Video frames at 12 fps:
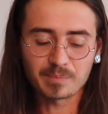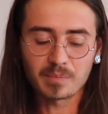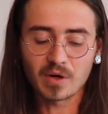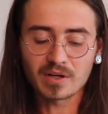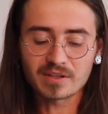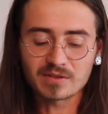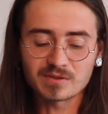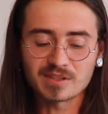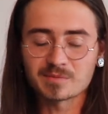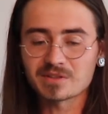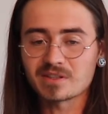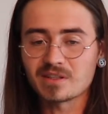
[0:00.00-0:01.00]
particles
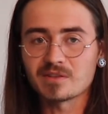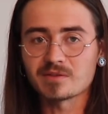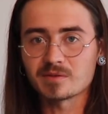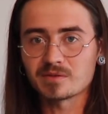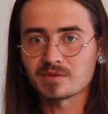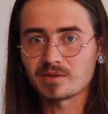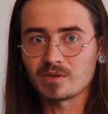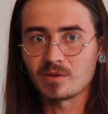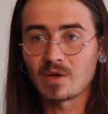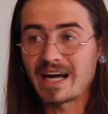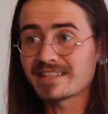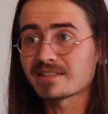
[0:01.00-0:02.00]
themselves
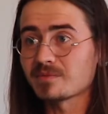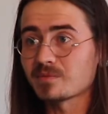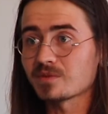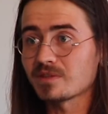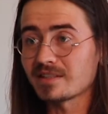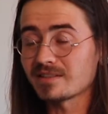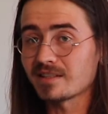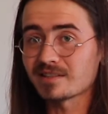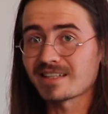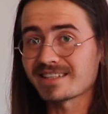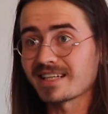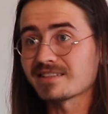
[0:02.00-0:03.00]
or atoms, they say is
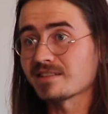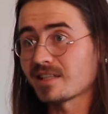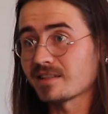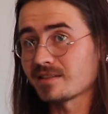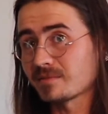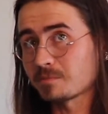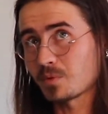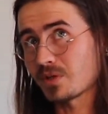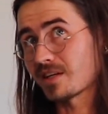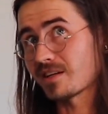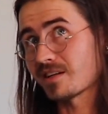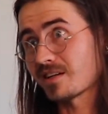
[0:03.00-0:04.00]
like
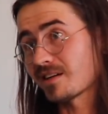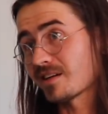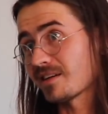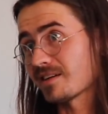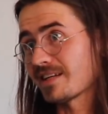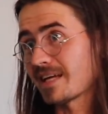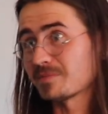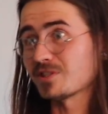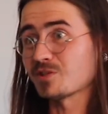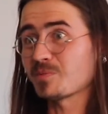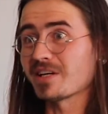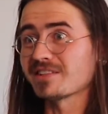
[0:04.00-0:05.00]
99.9999
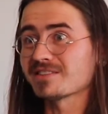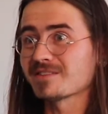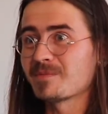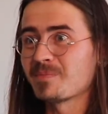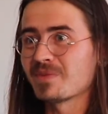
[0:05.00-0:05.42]
empty space.